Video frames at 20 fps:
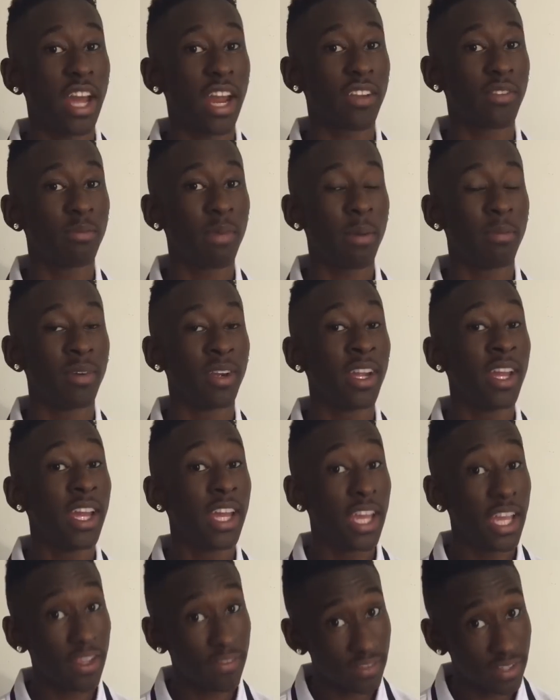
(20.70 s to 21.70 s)
because you got to
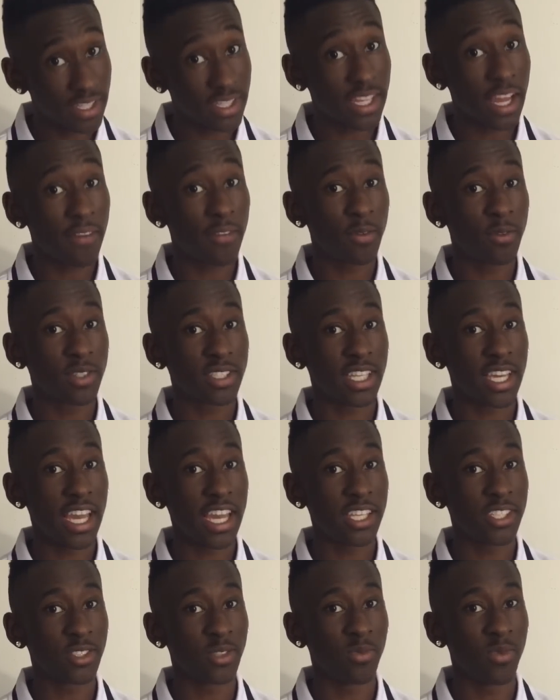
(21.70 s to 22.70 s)
remember, even the devil
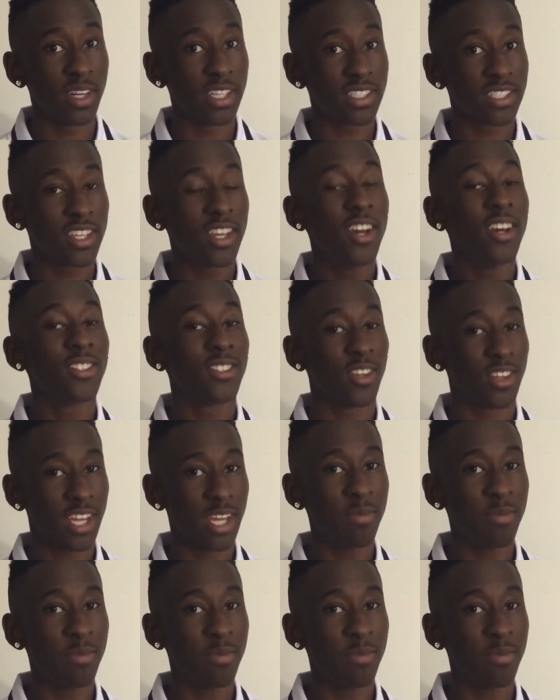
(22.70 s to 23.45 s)
was an angel once.